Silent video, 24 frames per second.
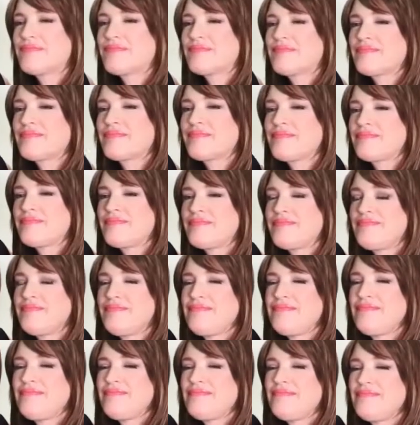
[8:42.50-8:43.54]

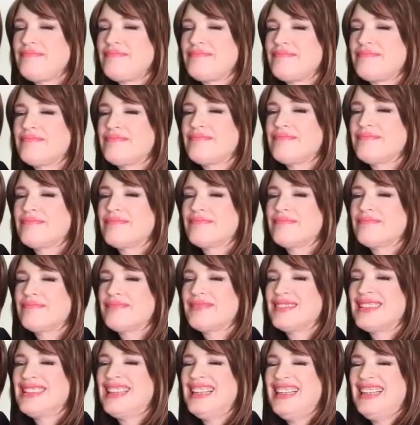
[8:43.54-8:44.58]

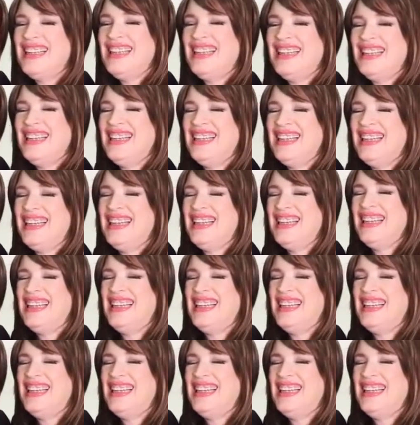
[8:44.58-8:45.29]
The person shown says nothing.